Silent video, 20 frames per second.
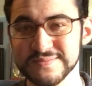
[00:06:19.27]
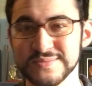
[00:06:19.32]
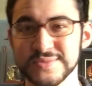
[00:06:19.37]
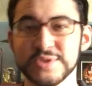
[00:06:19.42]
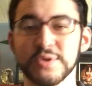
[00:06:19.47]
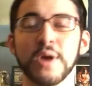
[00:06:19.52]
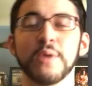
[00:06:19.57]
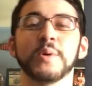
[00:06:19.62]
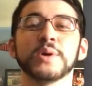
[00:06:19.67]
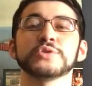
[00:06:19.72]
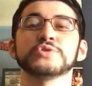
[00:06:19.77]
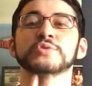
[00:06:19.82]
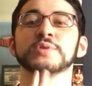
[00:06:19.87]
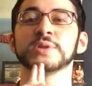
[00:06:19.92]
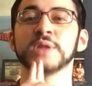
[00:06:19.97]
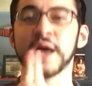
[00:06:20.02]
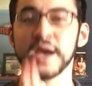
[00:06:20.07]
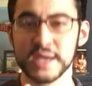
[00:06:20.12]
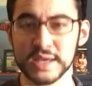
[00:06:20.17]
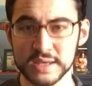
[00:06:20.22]
So I want you to
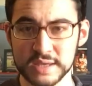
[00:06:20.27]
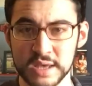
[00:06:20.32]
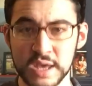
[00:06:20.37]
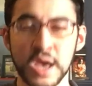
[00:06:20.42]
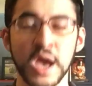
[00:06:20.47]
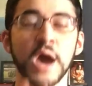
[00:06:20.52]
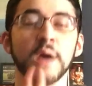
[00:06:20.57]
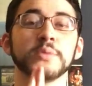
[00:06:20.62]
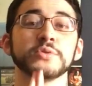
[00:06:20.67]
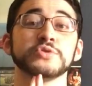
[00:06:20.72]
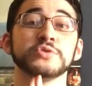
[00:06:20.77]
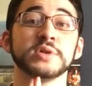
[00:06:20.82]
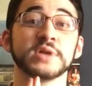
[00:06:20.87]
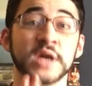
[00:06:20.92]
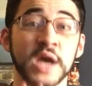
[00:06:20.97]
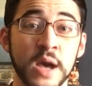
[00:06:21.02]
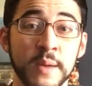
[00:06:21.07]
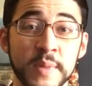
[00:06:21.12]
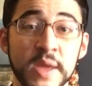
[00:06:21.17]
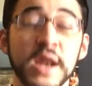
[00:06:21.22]
like, I want you to
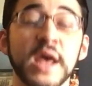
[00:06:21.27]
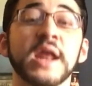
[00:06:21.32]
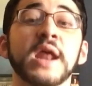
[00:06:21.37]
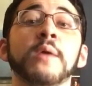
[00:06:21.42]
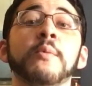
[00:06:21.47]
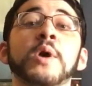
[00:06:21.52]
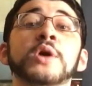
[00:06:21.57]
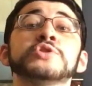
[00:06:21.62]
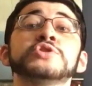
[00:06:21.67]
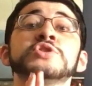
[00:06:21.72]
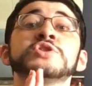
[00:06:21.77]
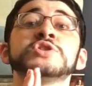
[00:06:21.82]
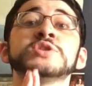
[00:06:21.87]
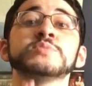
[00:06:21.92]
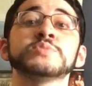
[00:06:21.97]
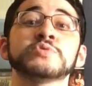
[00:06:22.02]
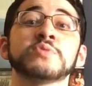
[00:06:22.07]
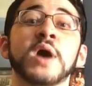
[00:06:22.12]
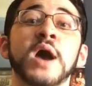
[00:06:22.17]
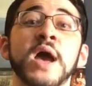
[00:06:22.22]
comment, and I want you to
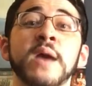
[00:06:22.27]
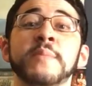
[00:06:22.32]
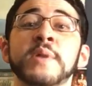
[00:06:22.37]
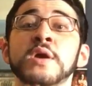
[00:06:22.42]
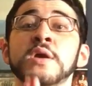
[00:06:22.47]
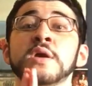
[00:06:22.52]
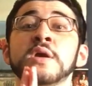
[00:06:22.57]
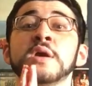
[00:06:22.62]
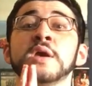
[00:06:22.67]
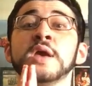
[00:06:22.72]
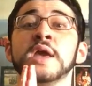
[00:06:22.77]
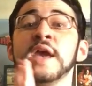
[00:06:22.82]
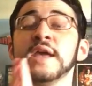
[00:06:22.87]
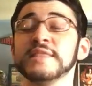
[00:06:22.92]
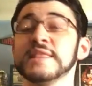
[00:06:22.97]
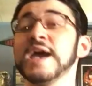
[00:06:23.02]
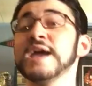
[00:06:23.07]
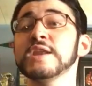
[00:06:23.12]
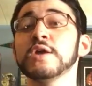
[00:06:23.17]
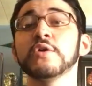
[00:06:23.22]
subscribe.
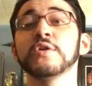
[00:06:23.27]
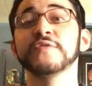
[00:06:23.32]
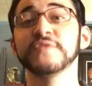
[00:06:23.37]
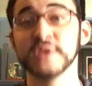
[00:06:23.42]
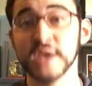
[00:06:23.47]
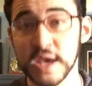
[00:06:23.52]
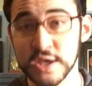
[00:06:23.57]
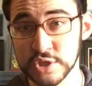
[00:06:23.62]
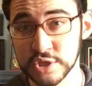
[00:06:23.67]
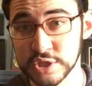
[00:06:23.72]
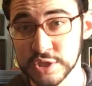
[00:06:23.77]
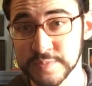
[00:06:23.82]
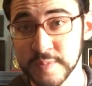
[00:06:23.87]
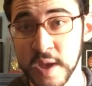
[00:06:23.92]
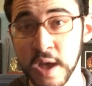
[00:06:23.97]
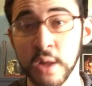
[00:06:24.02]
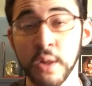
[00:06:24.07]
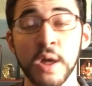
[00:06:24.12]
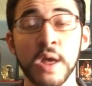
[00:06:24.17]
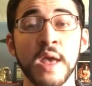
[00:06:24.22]
Hit that notifications
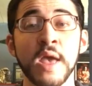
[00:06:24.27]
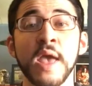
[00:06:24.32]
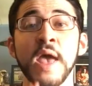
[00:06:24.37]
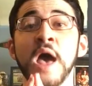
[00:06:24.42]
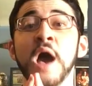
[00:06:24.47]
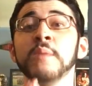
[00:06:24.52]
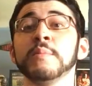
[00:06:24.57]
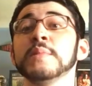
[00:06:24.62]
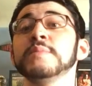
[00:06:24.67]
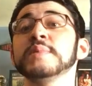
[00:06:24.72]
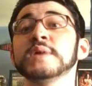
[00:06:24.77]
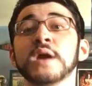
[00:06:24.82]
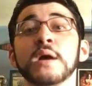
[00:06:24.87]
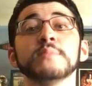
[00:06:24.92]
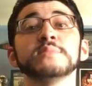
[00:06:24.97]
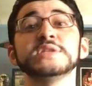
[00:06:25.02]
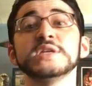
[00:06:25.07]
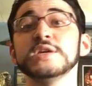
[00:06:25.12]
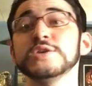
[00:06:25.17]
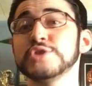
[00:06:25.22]
bell. Help me
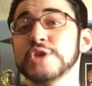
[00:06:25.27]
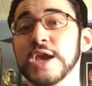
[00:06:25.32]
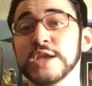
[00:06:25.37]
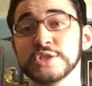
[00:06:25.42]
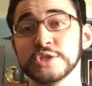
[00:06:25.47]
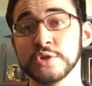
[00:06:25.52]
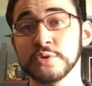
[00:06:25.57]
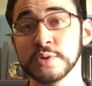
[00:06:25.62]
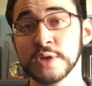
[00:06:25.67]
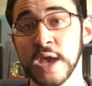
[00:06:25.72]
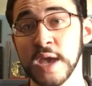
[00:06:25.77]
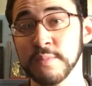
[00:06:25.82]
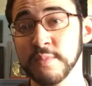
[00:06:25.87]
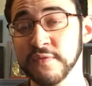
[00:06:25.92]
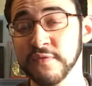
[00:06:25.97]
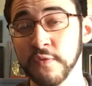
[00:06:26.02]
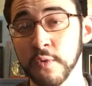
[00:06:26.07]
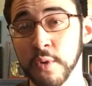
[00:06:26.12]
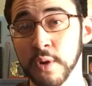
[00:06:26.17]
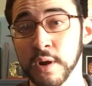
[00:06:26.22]
become DJ 2K
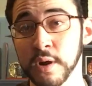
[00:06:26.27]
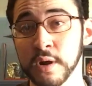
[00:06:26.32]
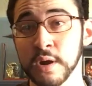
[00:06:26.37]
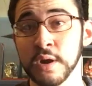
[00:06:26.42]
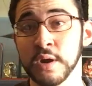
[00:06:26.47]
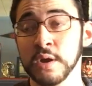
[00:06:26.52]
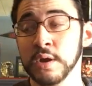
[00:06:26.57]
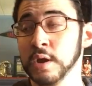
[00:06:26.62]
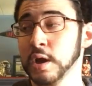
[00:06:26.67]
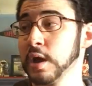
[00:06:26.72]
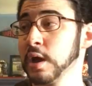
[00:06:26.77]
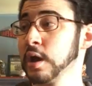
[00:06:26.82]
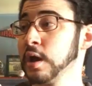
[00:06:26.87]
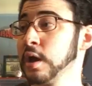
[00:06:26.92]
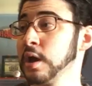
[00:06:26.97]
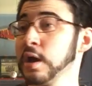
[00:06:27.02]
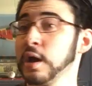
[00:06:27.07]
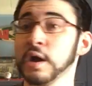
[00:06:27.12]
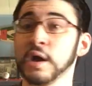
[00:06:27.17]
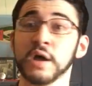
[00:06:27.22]
before
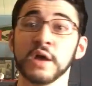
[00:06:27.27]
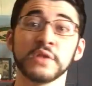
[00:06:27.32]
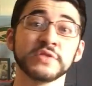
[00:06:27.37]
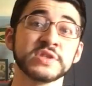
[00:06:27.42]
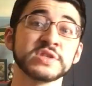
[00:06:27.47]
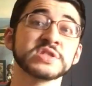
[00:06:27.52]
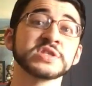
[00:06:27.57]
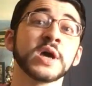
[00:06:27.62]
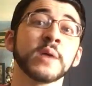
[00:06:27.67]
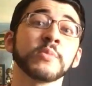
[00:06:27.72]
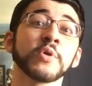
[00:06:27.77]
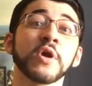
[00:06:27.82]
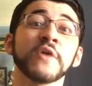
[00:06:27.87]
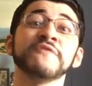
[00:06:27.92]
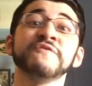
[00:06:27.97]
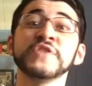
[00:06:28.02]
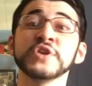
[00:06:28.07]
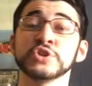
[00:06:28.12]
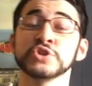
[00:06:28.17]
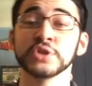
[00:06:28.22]
the summer
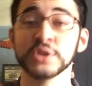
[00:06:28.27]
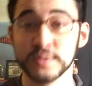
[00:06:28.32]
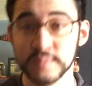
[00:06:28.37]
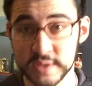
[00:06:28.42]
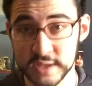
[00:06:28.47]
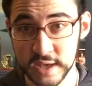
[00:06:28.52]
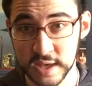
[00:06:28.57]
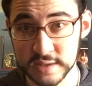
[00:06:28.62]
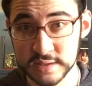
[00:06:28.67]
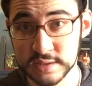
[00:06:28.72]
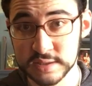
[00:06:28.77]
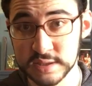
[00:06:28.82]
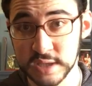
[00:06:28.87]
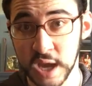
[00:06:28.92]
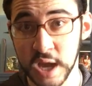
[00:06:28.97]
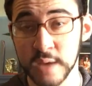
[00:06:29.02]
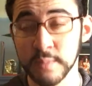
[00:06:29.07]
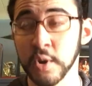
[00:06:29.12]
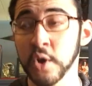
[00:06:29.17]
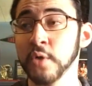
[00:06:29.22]
officially begins.
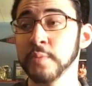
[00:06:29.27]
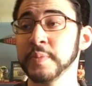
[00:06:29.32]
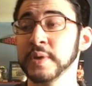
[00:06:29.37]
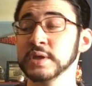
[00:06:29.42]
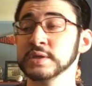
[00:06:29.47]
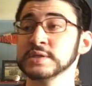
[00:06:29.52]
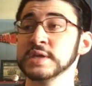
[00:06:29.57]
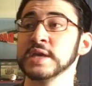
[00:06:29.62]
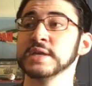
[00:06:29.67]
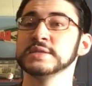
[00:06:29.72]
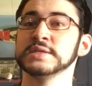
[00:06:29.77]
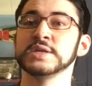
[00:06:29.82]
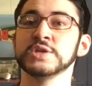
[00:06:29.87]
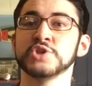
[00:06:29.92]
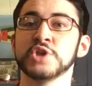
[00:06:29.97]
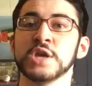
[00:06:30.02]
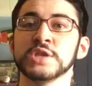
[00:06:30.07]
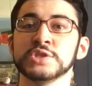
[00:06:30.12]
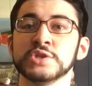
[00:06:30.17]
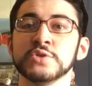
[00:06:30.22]
I'm hoping to hit
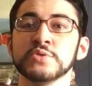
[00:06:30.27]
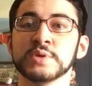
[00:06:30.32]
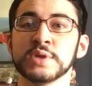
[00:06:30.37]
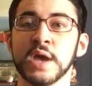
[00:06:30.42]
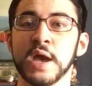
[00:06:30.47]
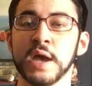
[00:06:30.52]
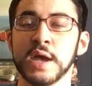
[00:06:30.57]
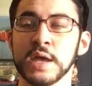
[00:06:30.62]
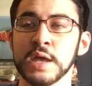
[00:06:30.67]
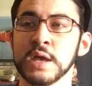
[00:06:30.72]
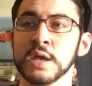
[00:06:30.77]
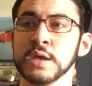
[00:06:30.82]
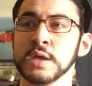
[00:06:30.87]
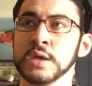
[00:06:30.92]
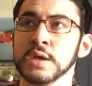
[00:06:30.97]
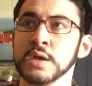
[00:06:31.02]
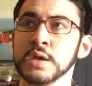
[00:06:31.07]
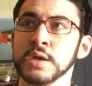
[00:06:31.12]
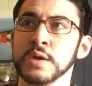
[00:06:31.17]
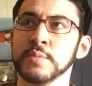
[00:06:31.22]
DJ 2K
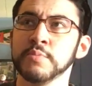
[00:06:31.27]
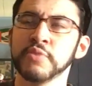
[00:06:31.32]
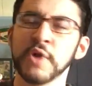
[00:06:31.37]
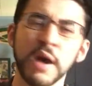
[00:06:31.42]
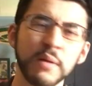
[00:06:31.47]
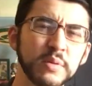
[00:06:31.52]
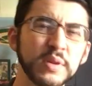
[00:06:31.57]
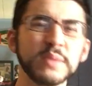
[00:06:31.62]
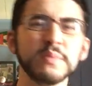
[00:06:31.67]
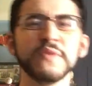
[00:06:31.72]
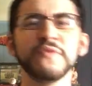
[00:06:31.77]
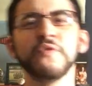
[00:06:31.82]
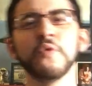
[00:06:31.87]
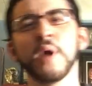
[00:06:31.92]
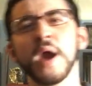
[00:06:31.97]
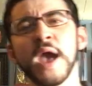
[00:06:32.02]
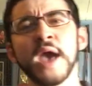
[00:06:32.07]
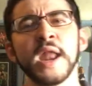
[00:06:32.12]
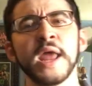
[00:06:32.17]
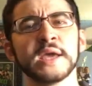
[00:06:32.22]
probably
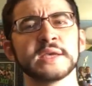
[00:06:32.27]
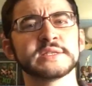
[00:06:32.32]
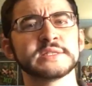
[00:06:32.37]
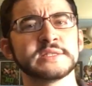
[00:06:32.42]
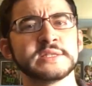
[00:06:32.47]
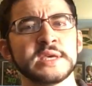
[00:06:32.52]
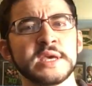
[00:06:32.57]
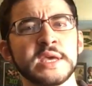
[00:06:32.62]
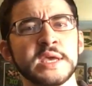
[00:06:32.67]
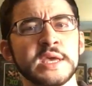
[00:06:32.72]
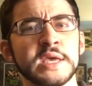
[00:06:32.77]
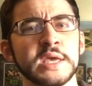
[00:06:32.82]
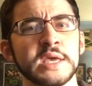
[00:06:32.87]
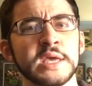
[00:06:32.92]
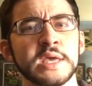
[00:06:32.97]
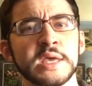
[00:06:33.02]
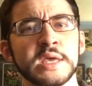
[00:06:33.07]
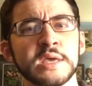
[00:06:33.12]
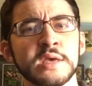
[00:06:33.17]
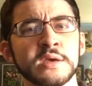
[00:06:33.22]
before
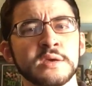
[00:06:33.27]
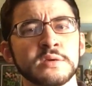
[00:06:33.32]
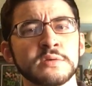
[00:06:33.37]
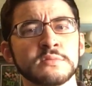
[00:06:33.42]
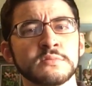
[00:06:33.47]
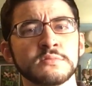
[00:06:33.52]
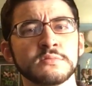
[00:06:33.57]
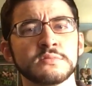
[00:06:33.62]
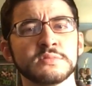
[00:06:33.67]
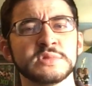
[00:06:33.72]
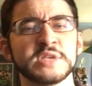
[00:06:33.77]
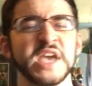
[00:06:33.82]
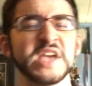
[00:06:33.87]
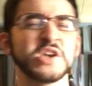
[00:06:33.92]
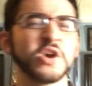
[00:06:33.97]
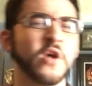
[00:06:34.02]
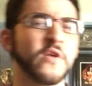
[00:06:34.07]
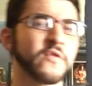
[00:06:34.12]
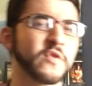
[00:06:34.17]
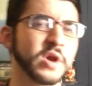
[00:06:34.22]
NXT
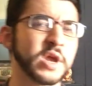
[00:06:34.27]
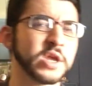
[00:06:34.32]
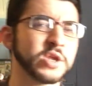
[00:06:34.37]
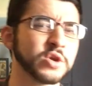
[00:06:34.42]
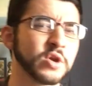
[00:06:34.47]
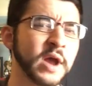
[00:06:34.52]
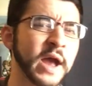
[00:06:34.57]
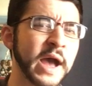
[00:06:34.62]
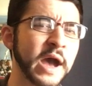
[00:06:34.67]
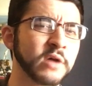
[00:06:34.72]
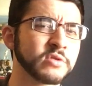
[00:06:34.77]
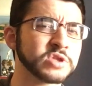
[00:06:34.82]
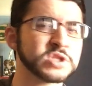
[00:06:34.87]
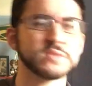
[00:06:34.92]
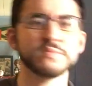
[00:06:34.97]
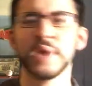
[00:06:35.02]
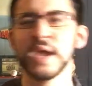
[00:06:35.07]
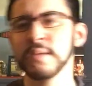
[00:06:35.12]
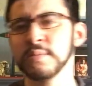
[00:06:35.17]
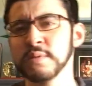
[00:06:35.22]
TakeOver in your
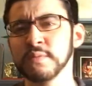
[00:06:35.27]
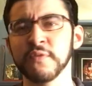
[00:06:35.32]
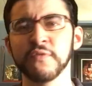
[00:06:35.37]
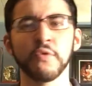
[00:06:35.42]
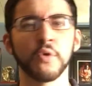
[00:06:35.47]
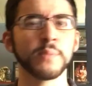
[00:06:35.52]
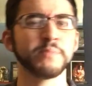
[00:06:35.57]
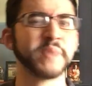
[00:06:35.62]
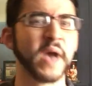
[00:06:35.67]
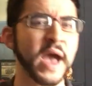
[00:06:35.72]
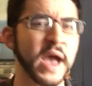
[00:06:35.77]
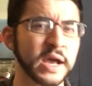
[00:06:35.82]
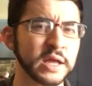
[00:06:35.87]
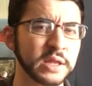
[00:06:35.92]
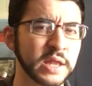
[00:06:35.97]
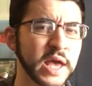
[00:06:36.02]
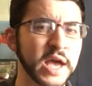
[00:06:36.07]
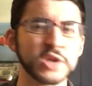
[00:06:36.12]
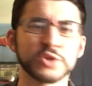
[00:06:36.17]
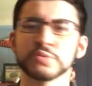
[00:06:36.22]
house, maybe before
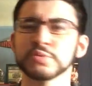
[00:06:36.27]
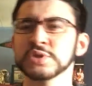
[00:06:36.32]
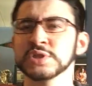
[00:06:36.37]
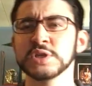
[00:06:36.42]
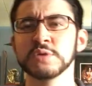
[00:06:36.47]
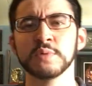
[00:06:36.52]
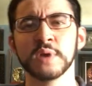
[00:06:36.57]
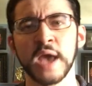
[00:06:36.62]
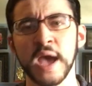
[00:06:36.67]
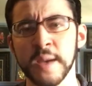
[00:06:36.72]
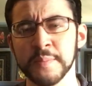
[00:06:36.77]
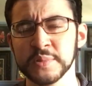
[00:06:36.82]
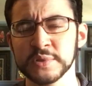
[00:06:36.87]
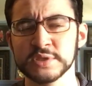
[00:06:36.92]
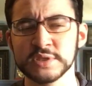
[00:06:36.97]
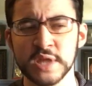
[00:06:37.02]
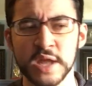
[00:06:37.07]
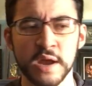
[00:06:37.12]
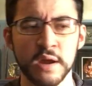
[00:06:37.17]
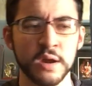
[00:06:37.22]
Backlash. We'll see what
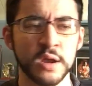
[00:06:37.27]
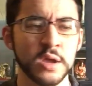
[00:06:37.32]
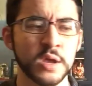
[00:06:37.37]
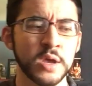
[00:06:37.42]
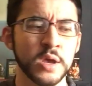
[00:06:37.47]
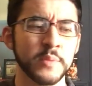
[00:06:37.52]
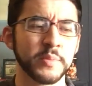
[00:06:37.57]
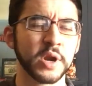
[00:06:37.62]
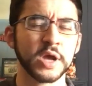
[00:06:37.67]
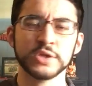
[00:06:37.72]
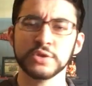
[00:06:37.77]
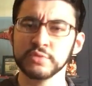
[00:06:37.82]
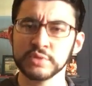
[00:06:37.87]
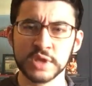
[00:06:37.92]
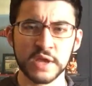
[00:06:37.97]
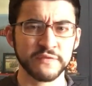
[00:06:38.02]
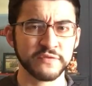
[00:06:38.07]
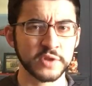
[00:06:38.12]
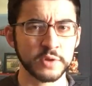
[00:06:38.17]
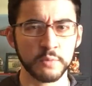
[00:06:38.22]
happens there. But I do
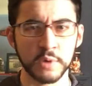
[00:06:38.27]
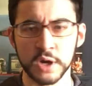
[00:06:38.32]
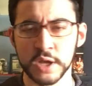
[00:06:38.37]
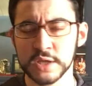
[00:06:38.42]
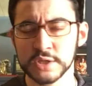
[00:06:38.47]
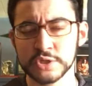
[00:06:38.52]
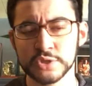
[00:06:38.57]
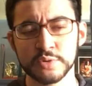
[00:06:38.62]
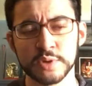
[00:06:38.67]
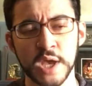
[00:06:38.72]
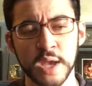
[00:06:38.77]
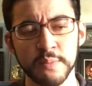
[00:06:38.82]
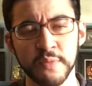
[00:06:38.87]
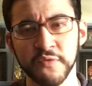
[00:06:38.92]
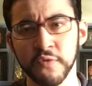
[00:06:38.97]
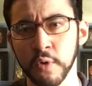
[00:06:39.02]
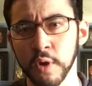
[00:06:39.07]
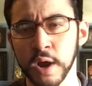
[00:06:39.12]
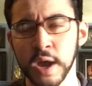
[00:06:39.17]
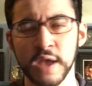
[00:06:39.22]
definitely want to hit 2K
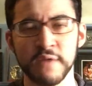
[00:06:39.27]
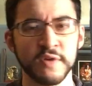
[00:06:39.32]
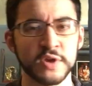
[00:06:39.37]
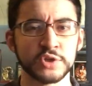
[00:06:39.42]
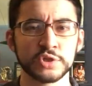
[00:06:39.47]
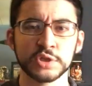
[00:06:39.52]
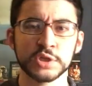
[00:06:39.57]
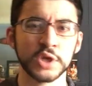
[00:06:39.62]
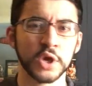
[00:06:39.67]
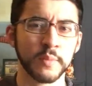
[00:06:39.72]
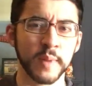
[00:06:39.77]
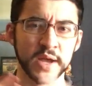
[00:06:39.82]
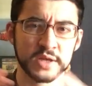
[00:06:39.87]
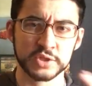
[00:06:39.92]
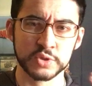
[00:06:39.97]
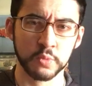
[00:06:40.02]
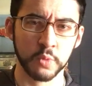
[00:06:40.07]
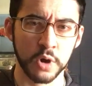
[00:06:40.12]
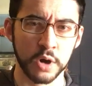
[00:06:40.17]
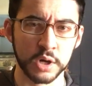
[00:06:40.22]
before I eventually go
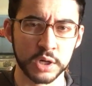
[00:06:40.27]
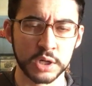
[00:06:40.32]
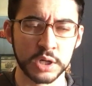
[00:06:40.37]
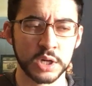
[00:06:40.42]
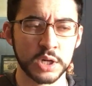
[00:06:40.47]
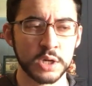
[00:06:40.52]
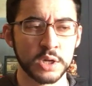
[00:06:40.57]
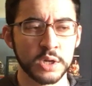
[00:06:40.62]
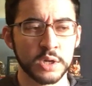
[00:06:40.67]
back to work.